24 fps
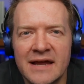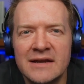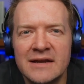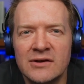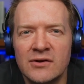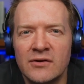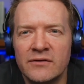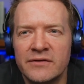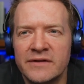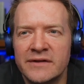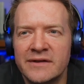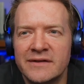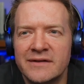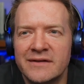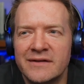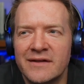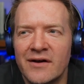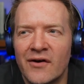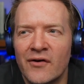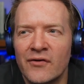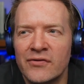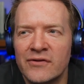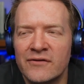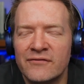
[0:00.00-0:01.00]
on
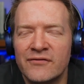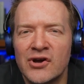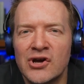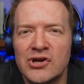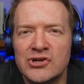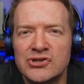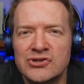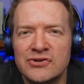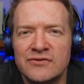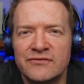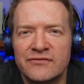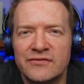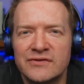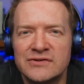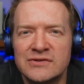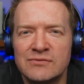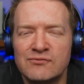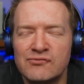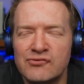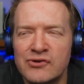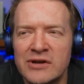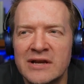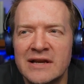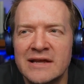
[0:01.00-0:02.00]
the verge of some
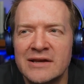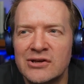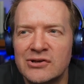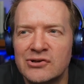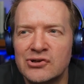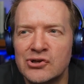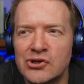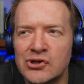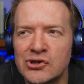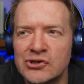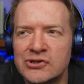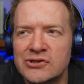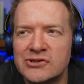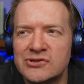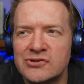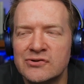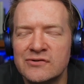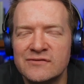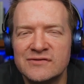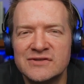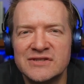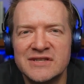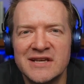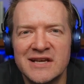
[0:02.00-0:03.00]
really good sort of
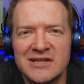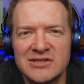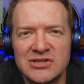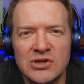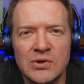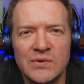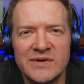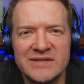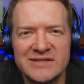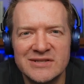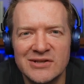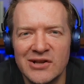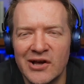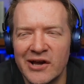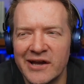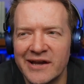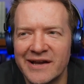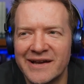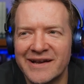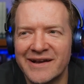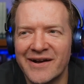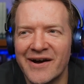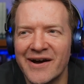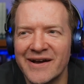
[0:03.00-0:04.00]
C.S. Lewis like
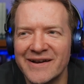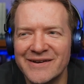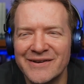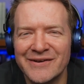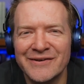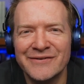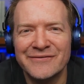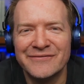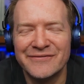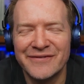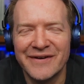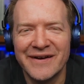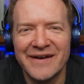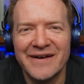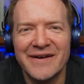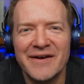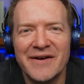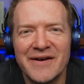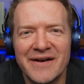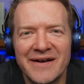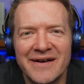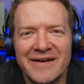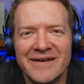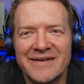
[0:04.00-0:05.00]
kind of
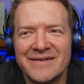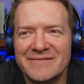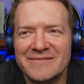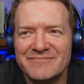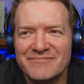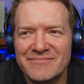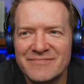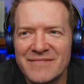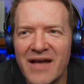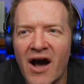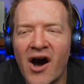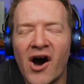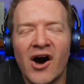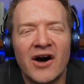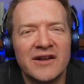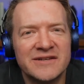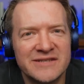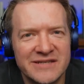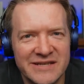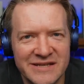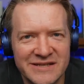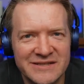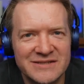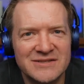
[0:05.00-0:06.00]

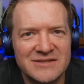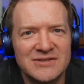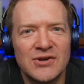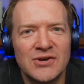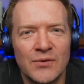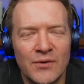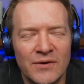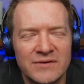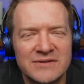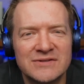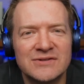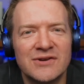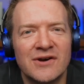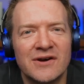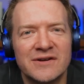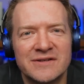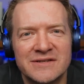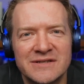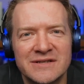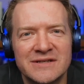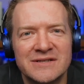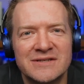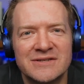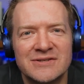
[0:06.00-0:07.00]
artists who are
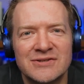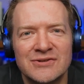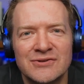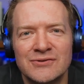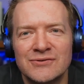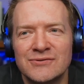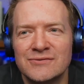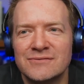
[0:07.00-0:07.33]
starting to